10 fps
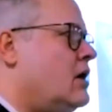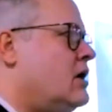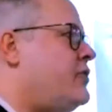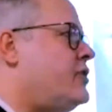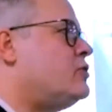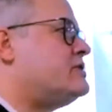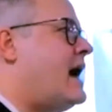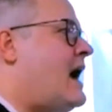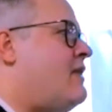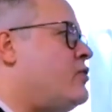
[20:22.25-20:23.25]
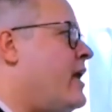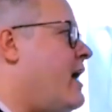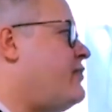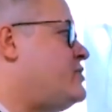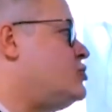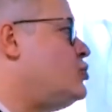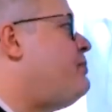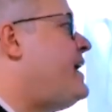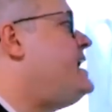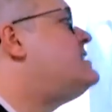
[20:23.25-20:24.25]
if we do TAVI, we have to do
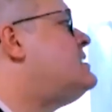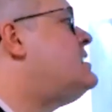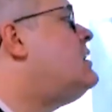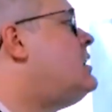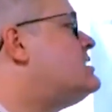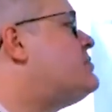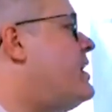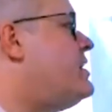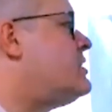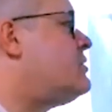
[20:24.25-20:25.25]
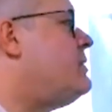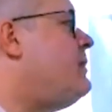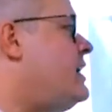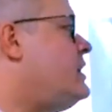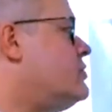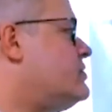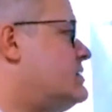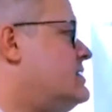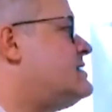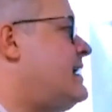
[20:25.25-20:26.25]
pacing in this patient. We may induce
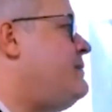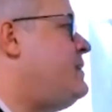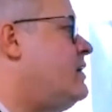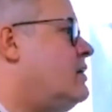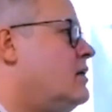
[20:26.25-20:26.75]
ischemia.